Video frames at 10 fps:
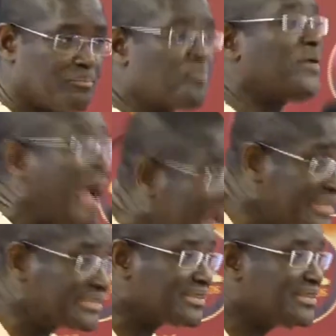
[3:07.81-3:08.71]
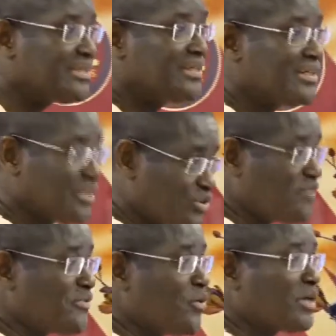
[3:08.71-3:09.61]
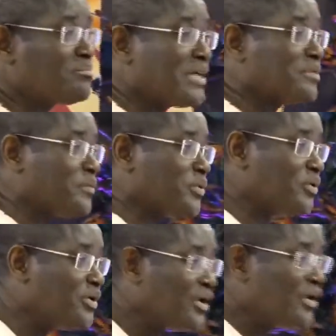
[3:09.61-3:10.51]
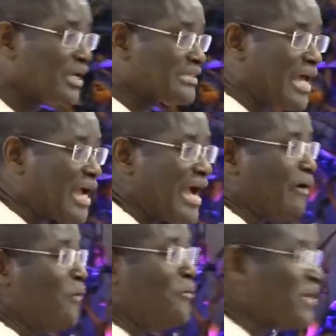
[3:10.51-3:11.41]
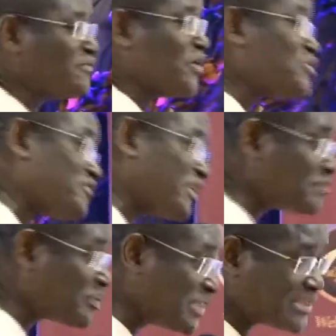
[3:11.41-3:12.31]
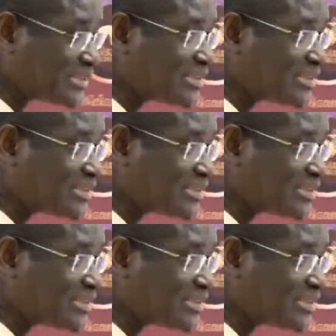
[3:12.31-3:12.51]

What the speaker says: Pride is often what makes people, it's like, I can't wait for you to finish preaching.